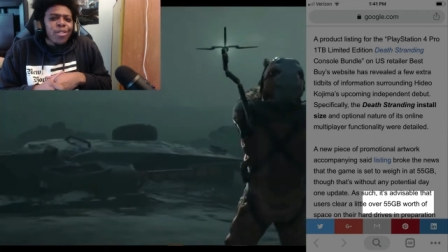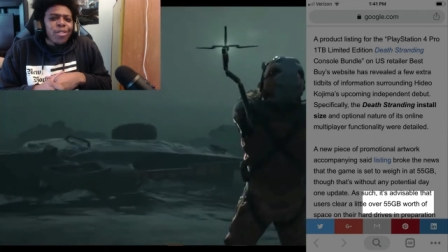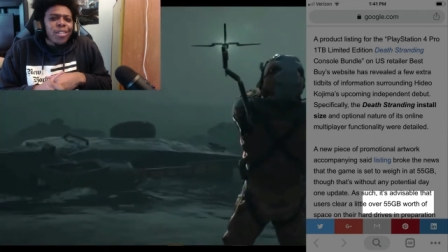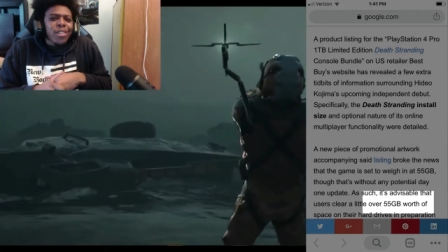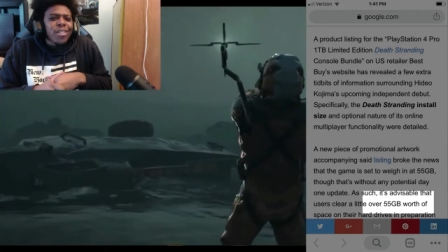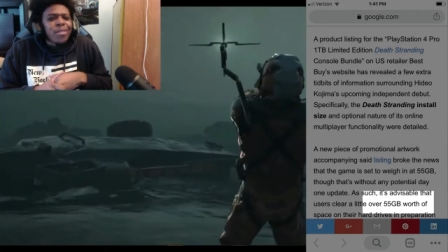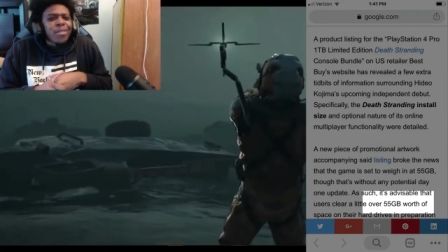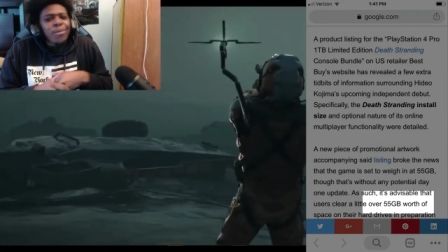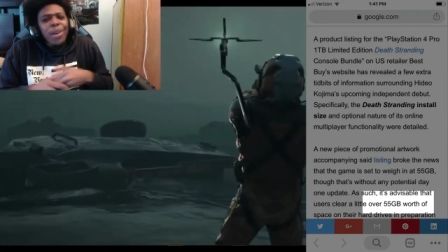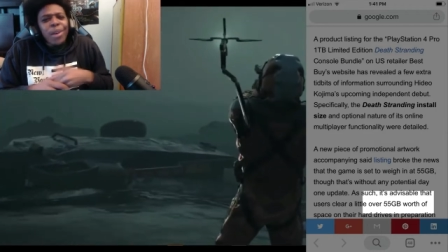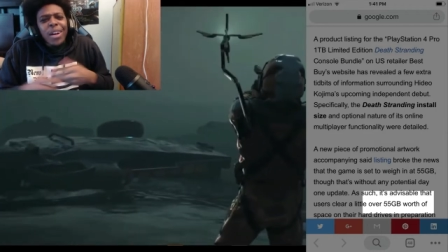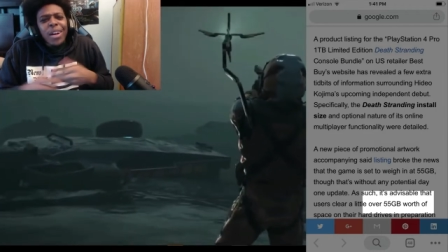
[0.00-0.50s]

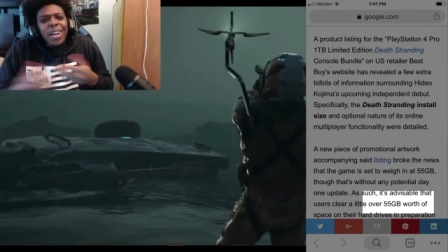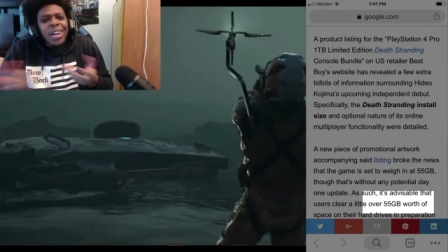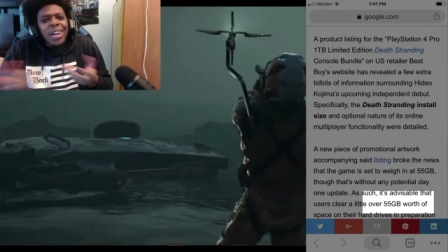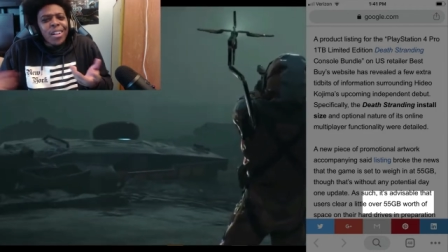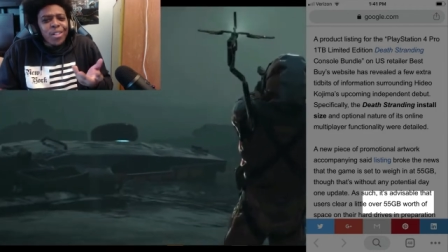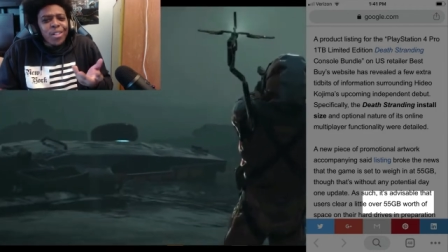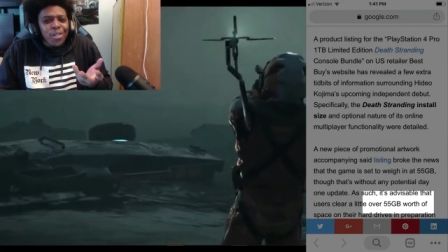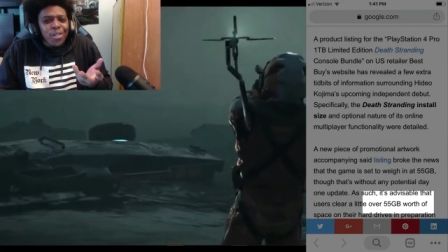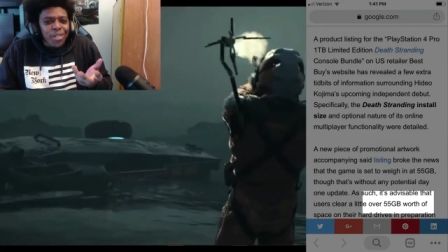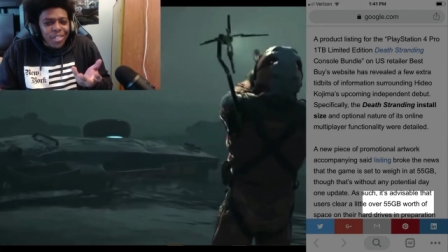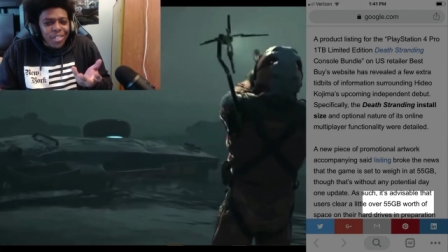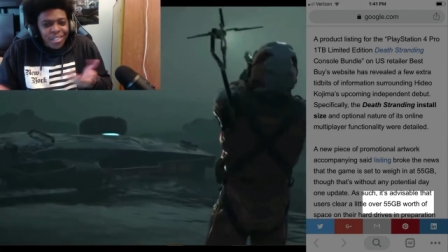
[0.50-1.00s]
It's about
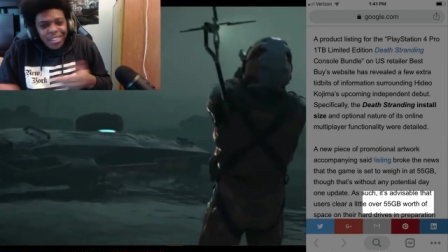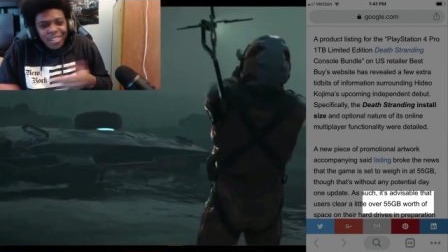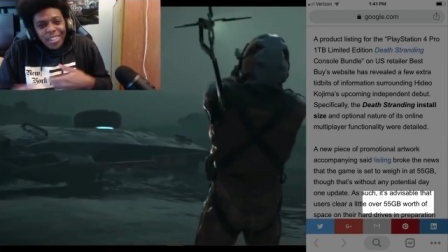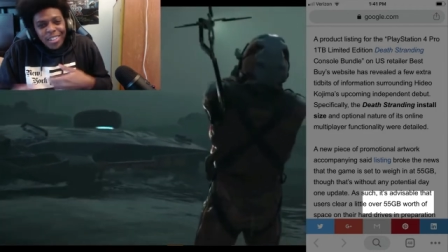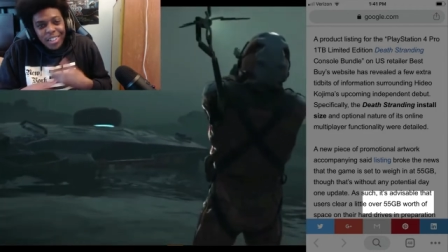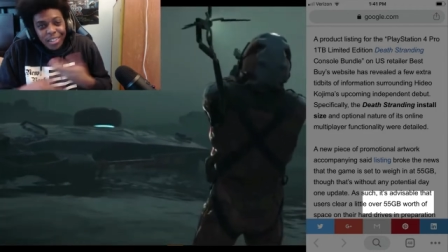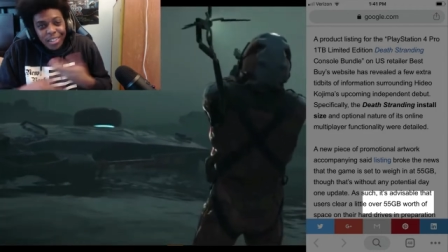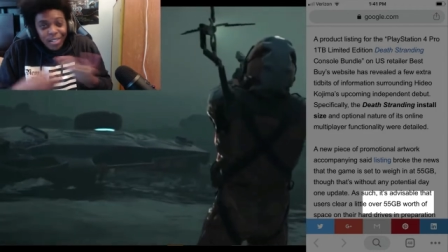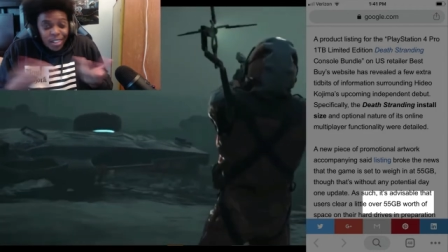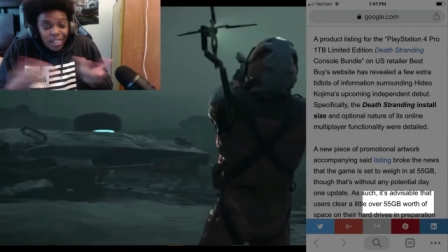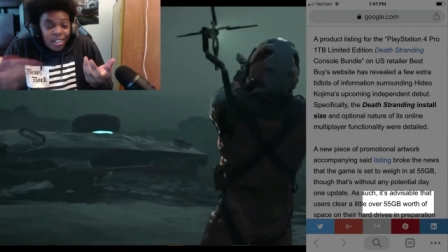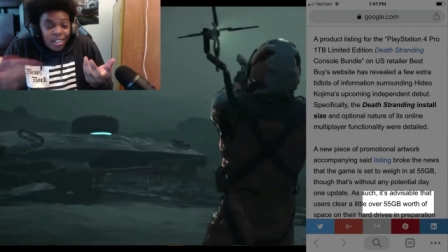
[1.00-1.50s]
100.
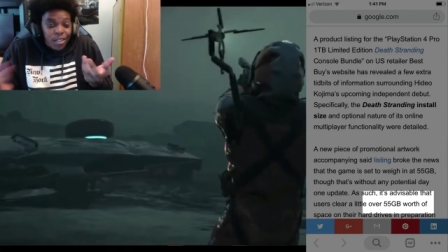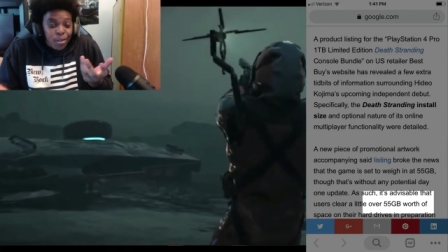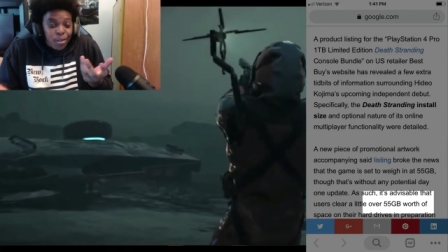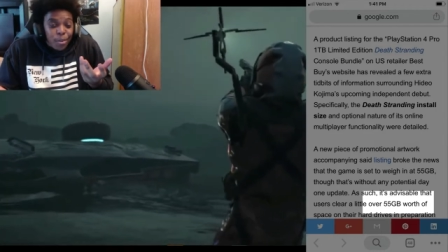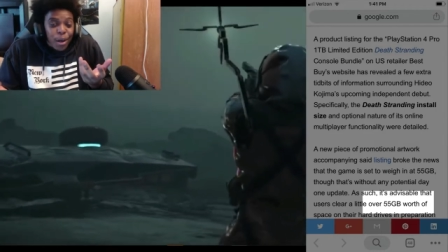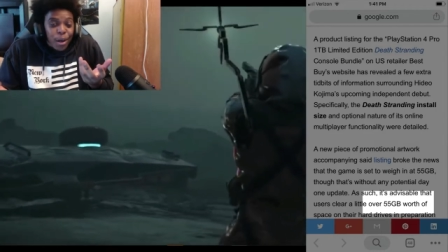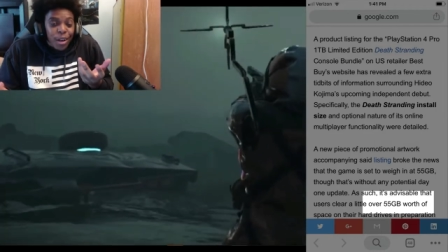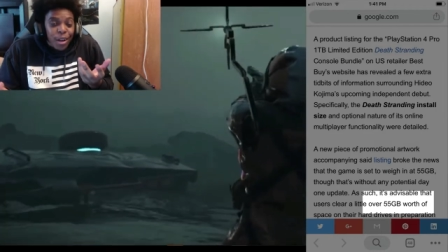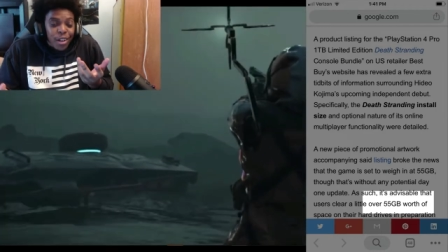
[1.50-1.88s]
It is about